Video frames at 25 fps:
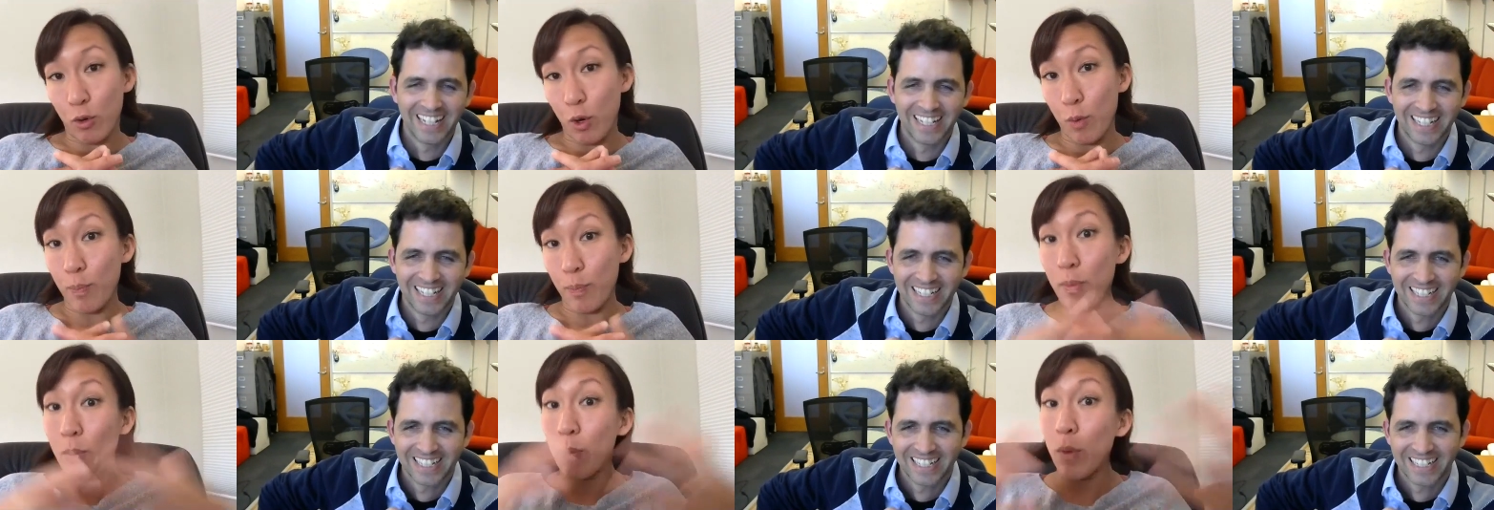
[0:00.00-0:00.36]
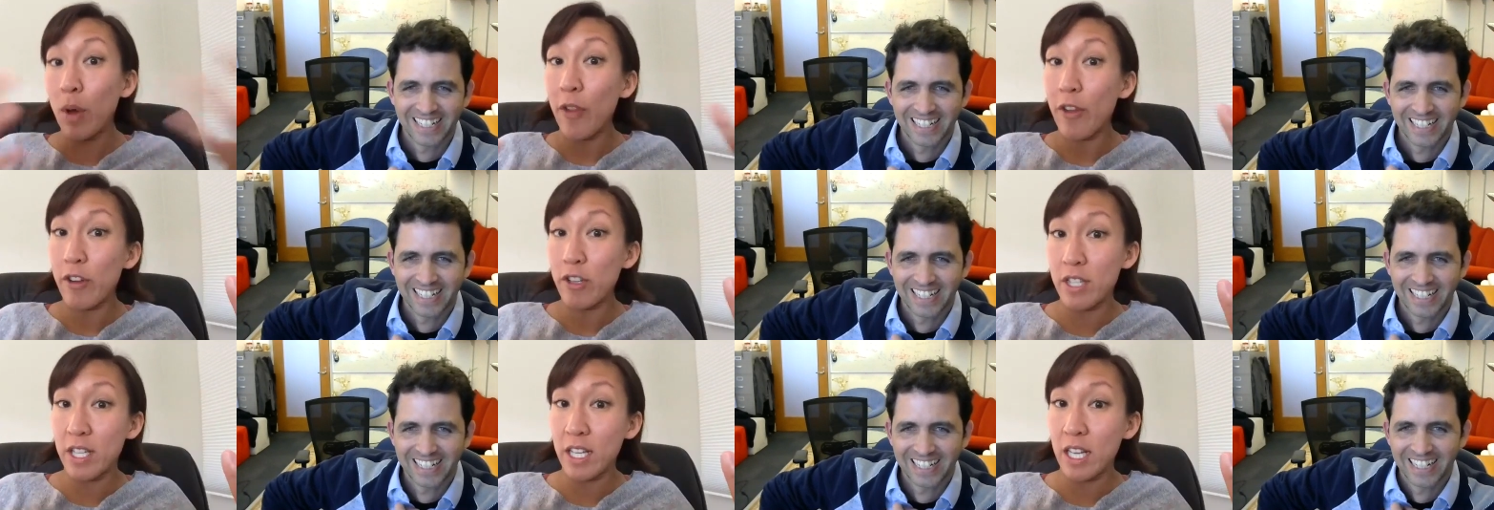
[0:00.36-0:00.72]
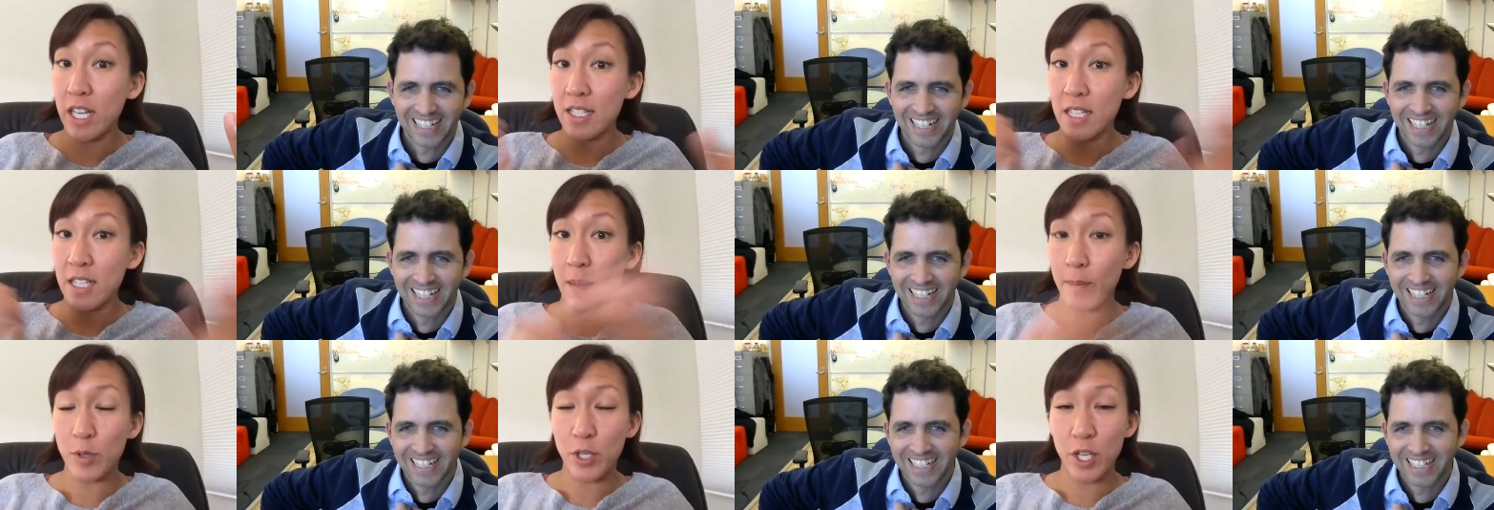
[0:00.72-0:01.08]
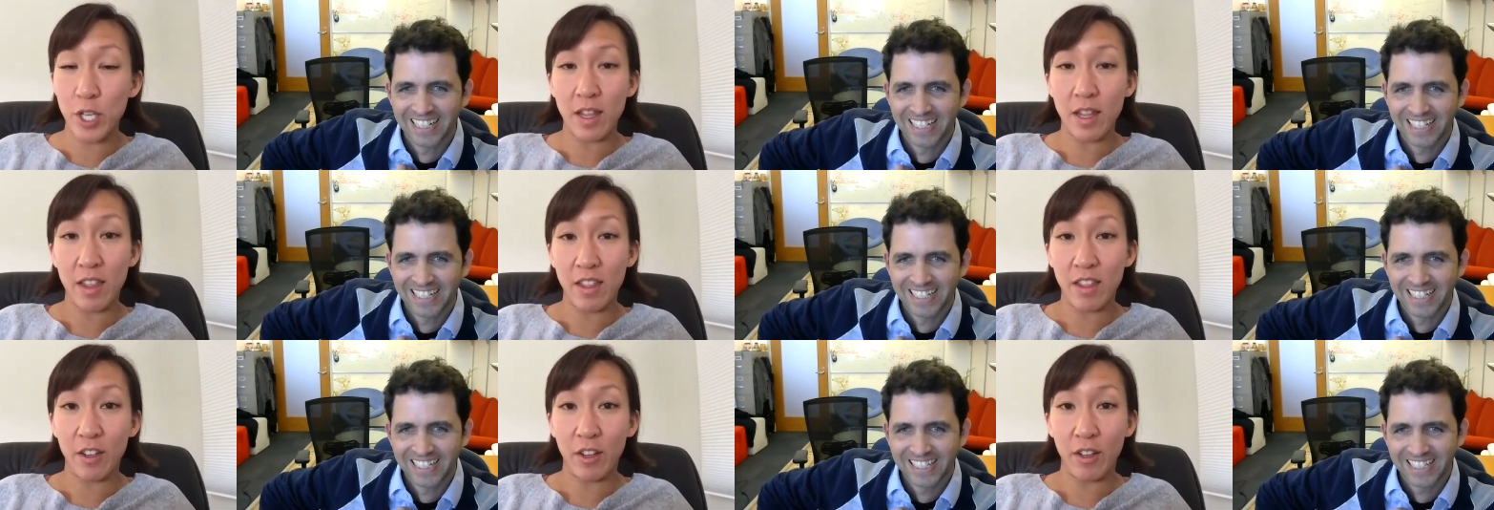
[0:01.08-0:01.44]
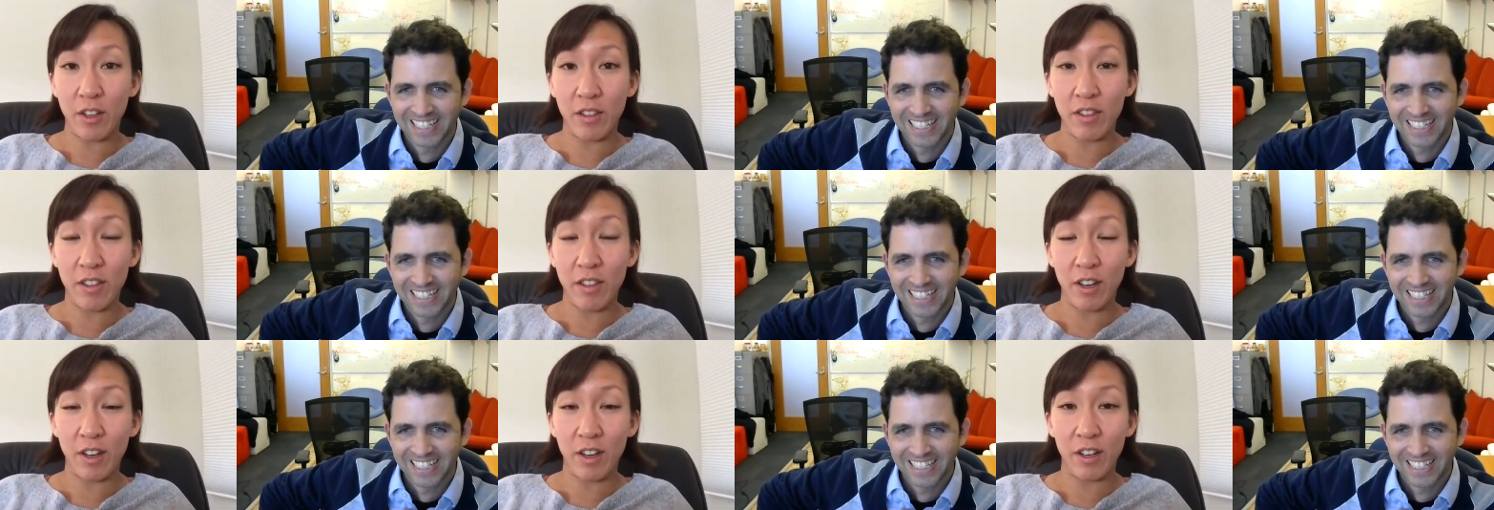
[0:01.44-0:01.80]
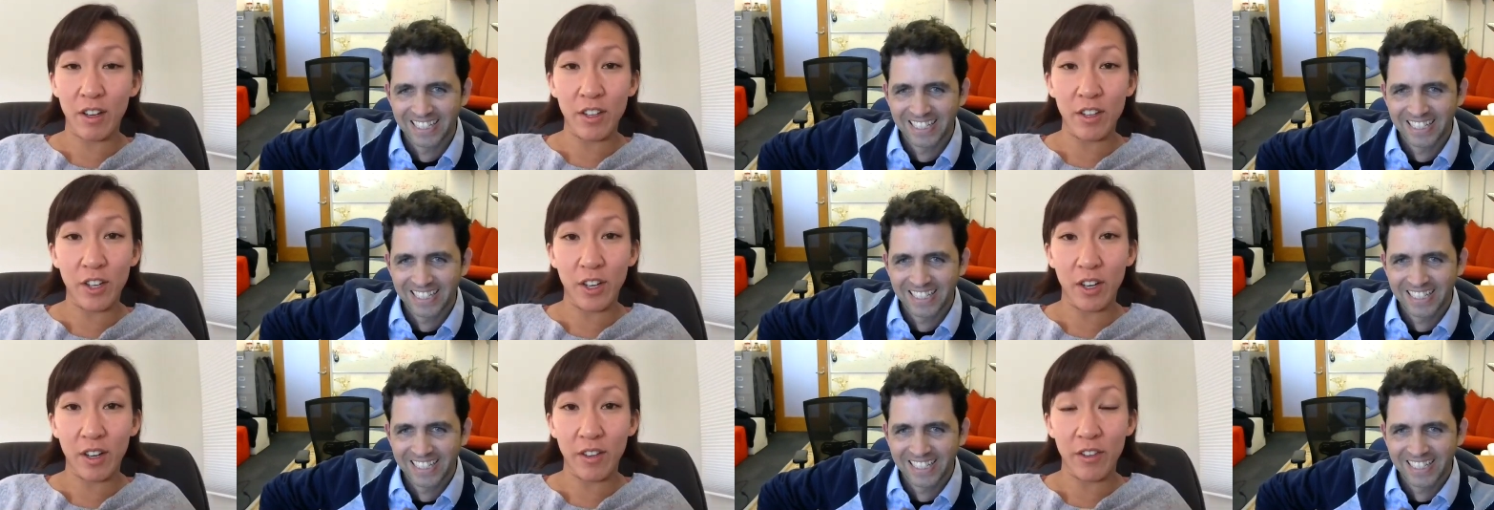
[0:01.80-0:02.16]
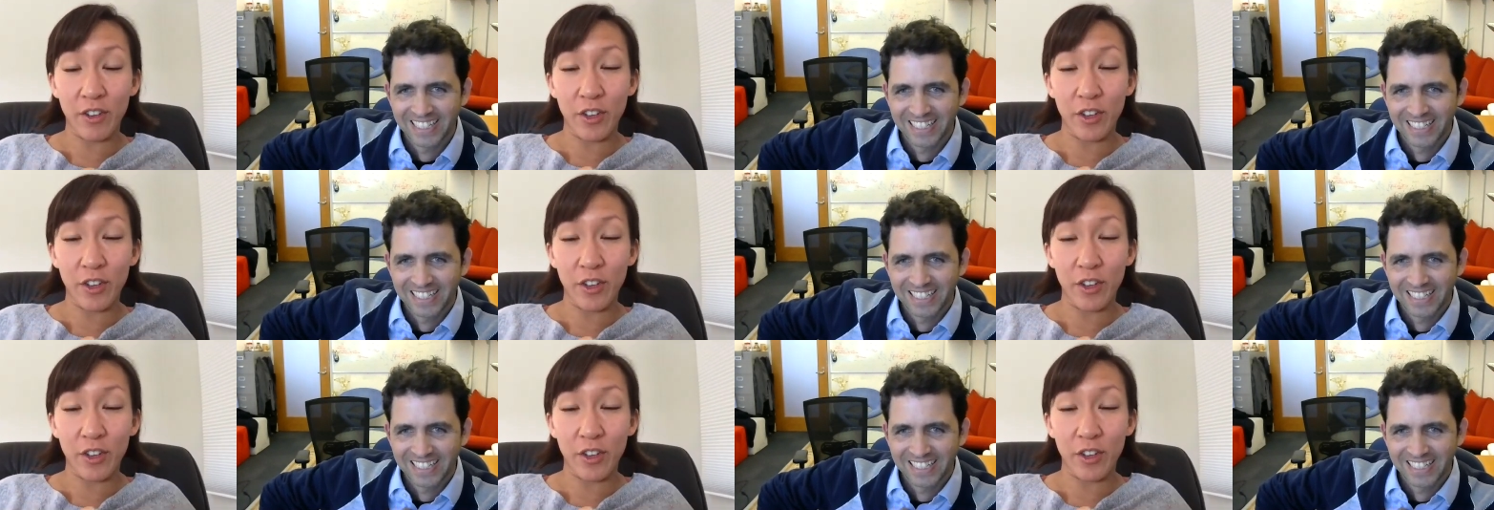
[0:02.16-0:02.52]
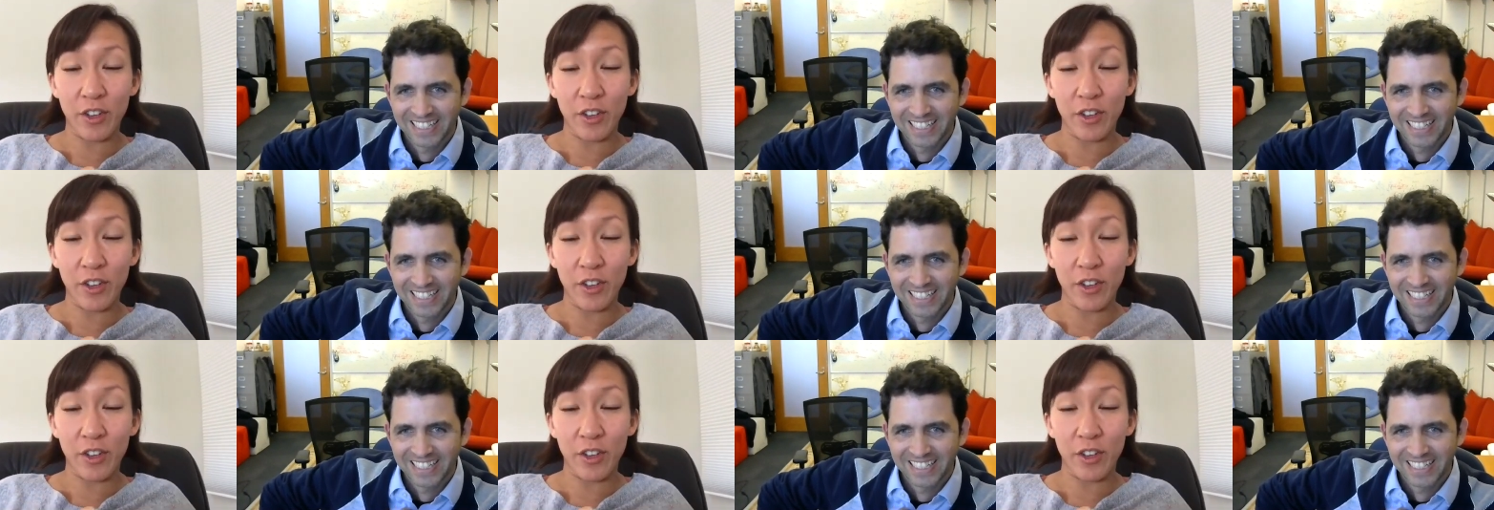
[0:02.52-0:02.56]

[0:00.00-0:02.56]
Speaker 1: well, there's the assumption that there your your